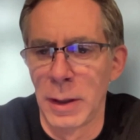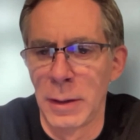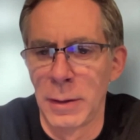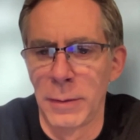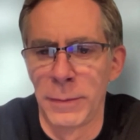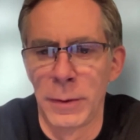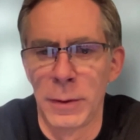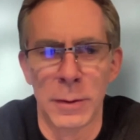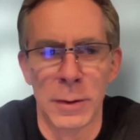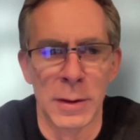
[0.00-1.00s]
to enter the
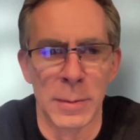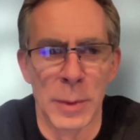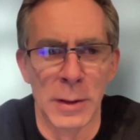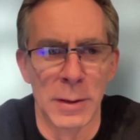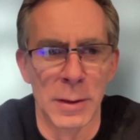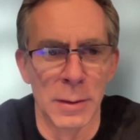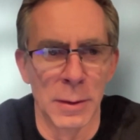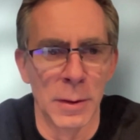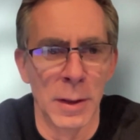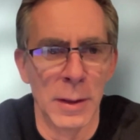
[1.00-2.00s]
full transparency
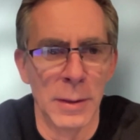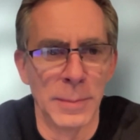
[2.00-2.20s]
zone?